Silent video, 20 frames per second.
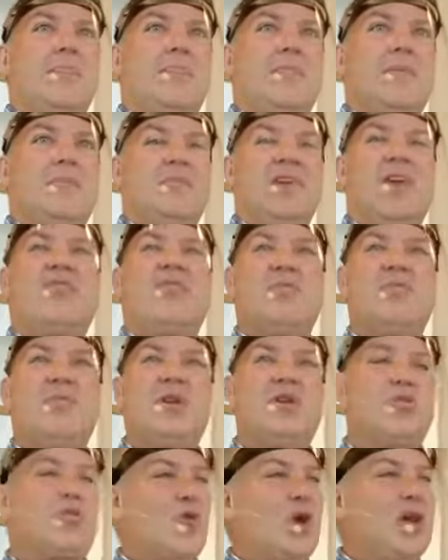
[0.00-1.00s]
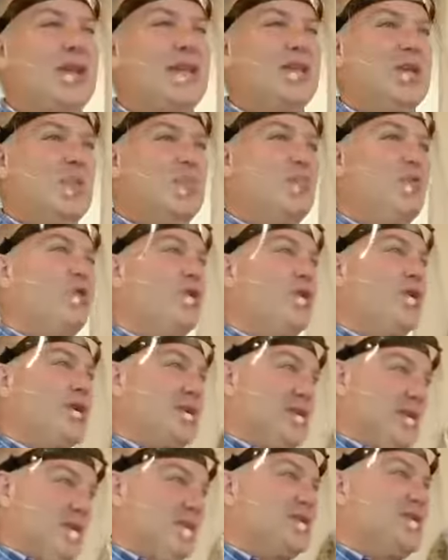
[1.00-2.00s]
You ever been reading a
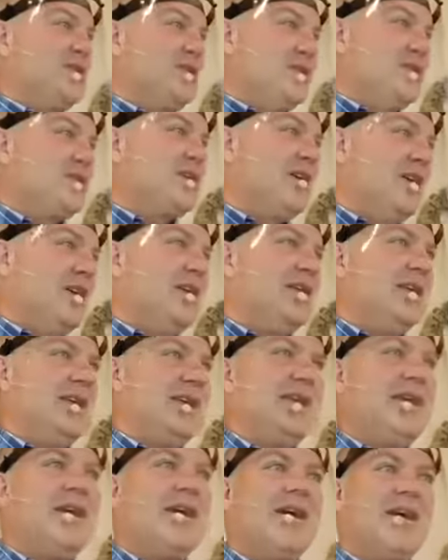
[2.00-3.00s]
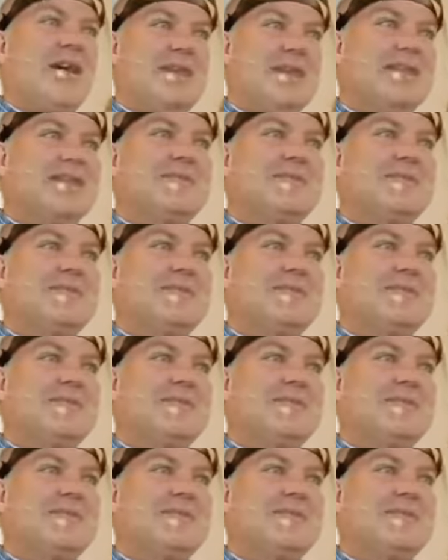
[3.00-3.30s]
book to your kid at night?